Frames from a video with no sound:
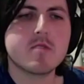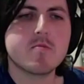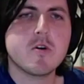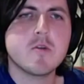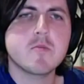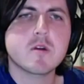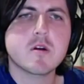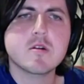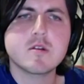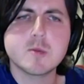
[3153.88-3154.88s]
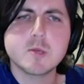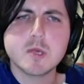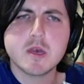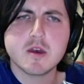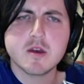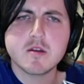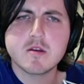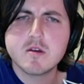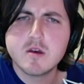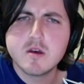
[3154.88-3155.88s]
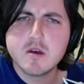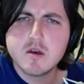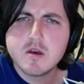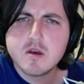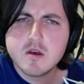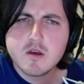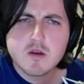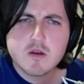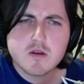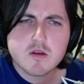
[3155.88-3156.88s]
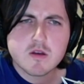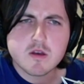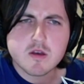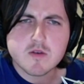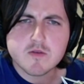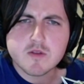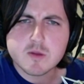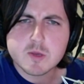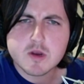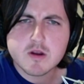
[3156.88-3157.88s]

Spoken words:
Paul McCartney said. Hold on, sorry.